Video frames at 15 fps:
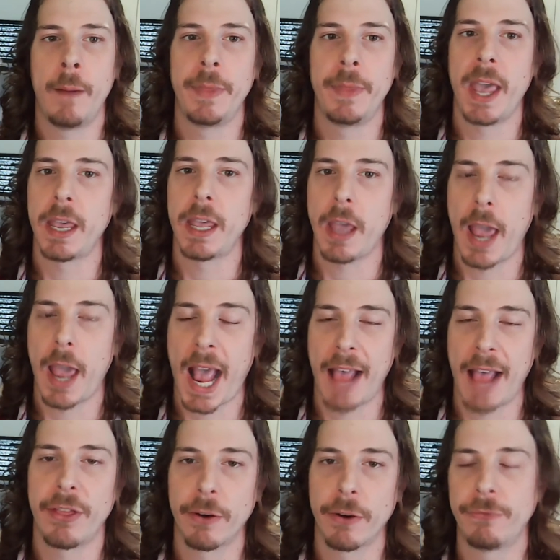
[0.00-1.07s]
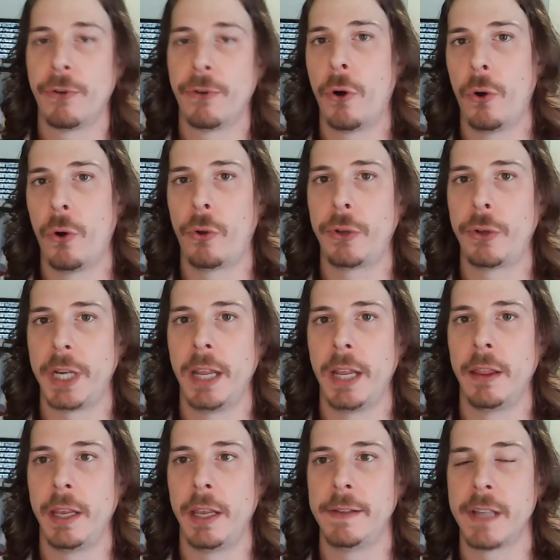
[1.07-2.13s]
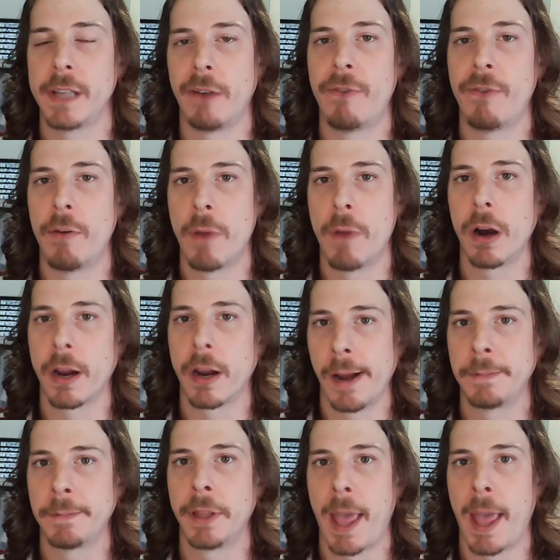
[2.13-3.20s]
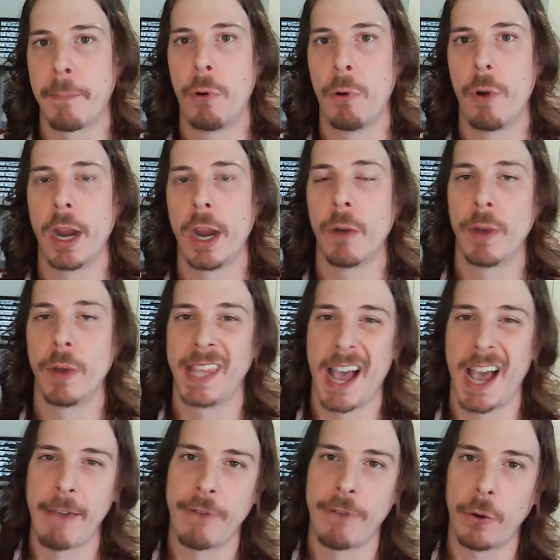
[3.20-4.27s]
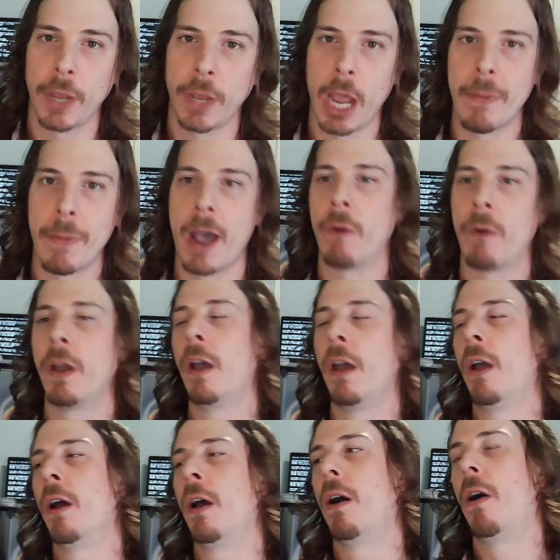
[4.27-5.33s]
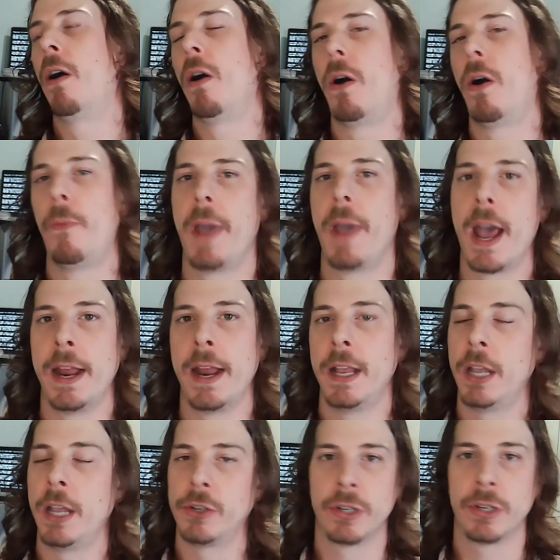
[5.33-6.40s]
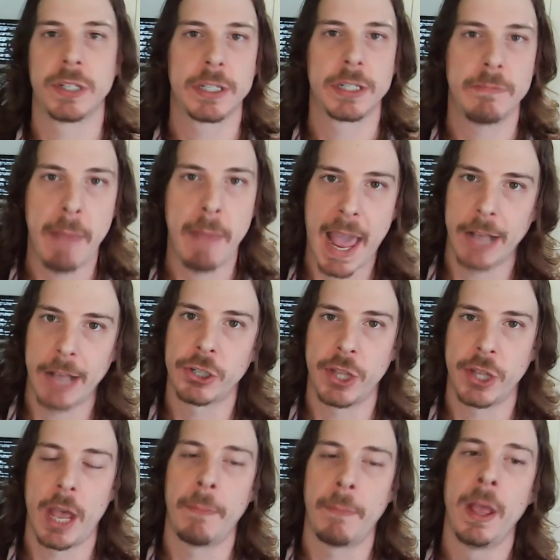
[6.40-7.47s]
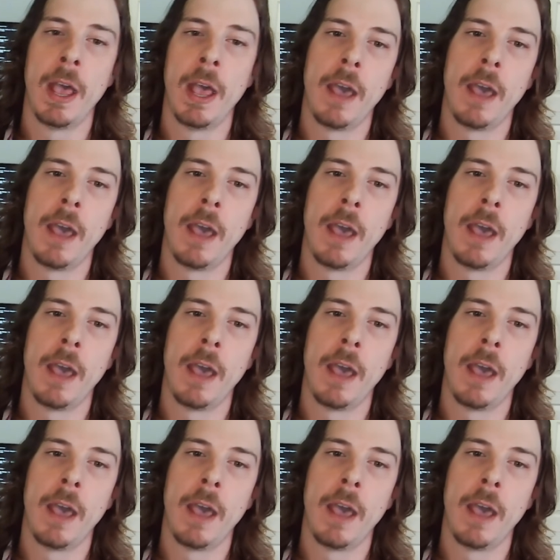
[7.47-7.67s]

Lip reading: They had their foothold in the cell phone market up to that point, and when the iPhone came out, oh man, it just smashed them.